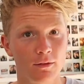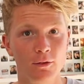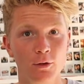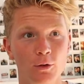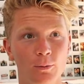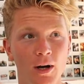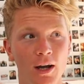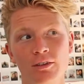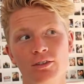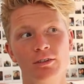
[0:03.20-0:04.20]
Do you
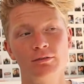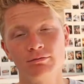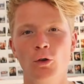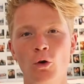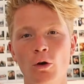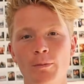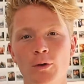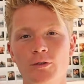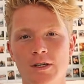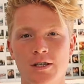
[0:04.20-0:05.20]
mind? You're a
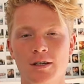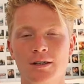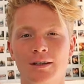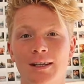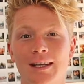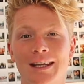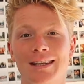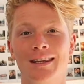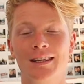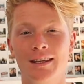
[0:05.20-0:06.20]
musician
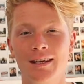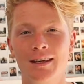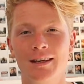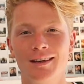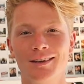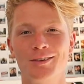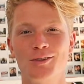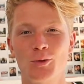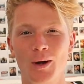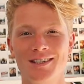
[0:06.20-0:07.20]
in the year
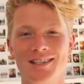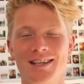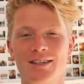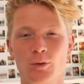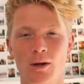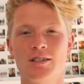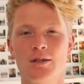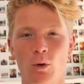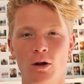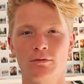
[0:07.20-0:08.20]

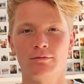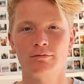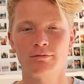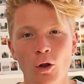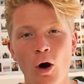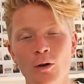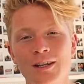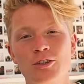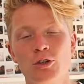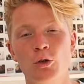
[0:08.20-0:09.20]
2021. Not
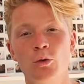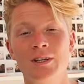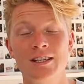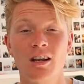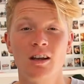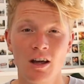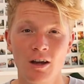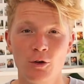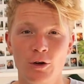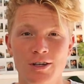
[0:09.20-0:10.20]
only do you need to
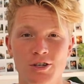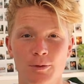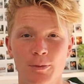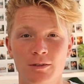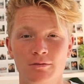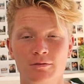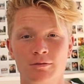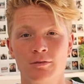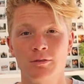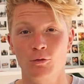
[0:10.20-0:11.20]
learn your instrument,
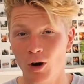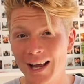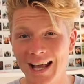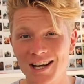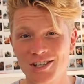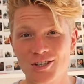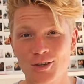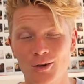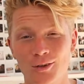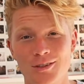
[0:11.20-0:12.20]
write catchy
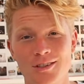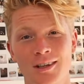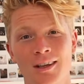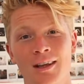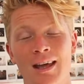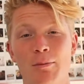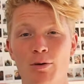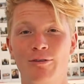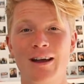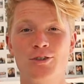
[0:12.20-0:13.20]
songs, and
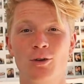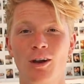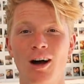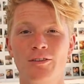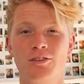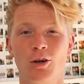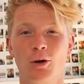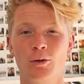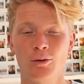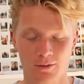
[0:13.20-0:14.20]
perfect your live
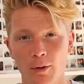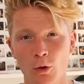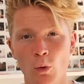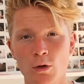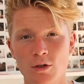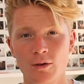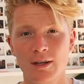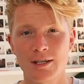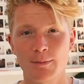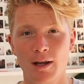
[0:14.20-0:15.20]
show, but you also
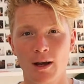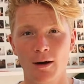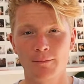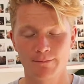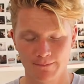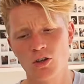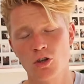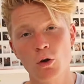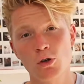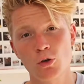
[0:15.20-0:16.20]
need to become a
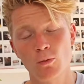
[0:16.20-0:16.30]
social